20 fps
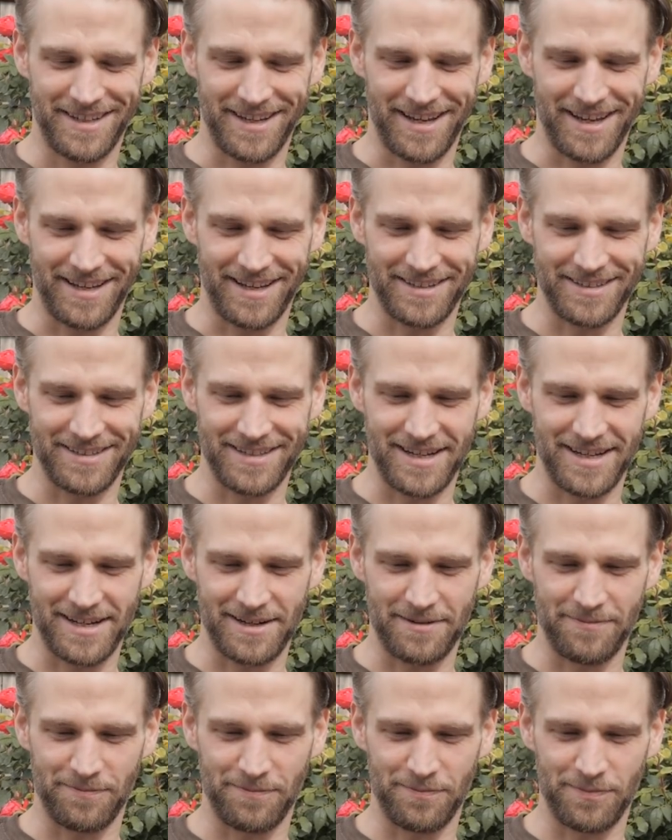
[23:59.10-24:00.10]
And
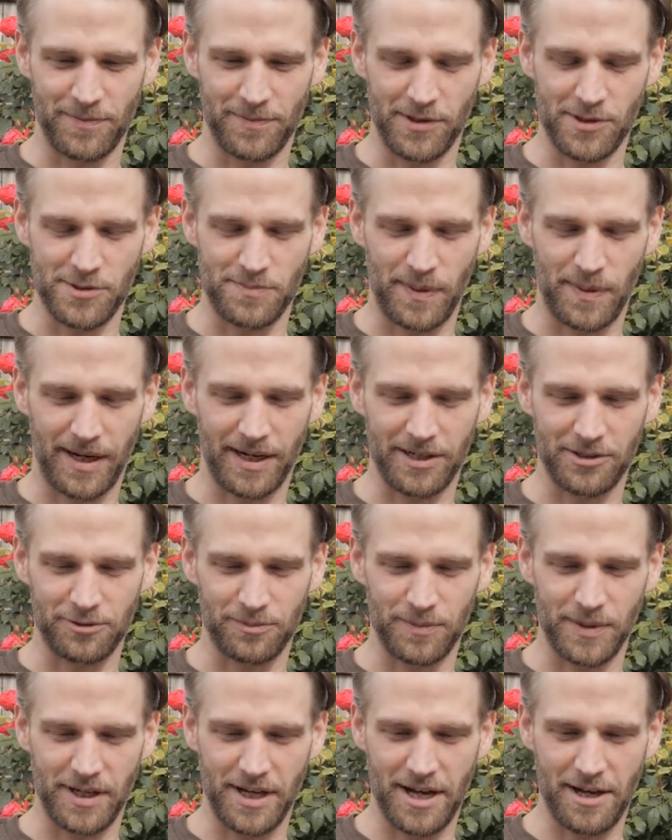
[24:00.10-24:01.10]
um, those paintings will
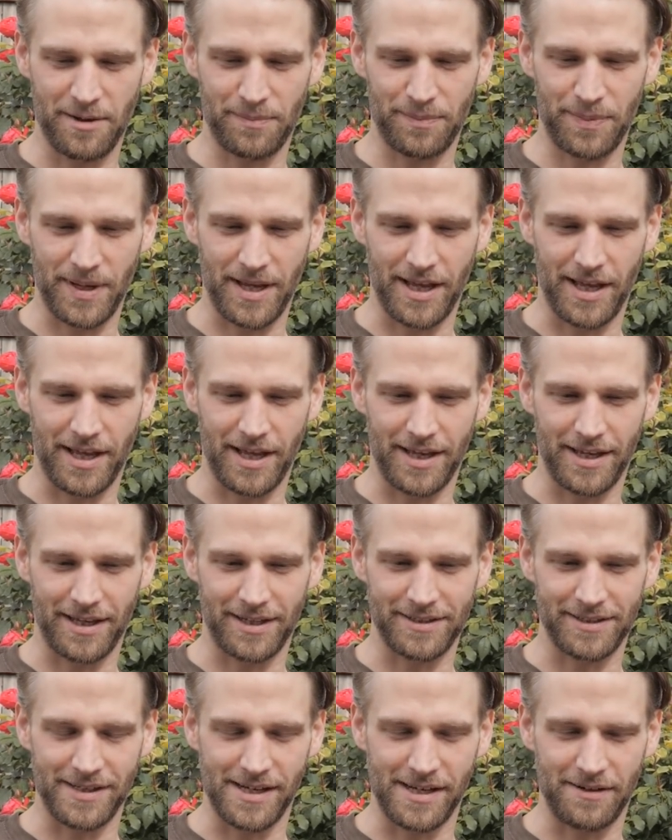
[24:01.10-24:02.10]
be up
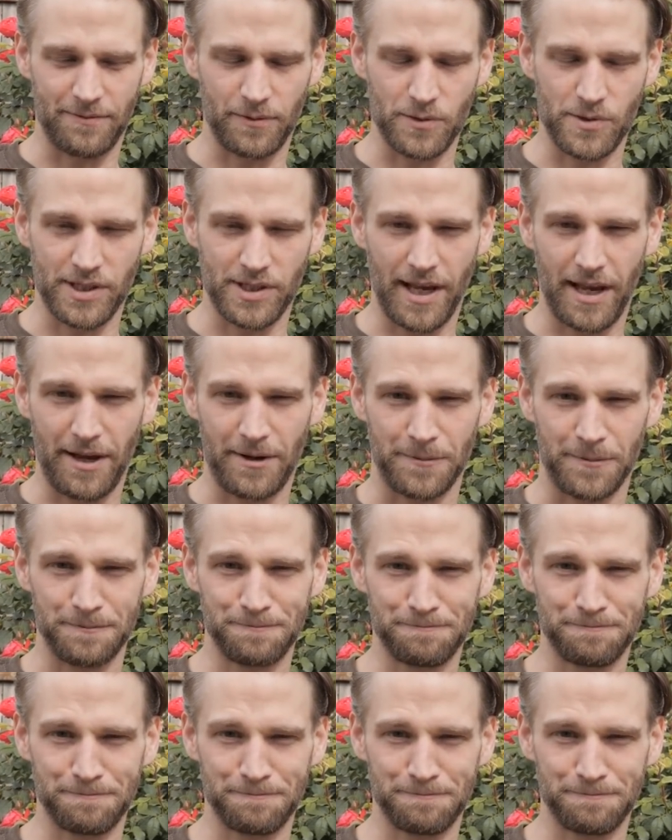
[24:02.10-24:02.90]
and uh, for sale.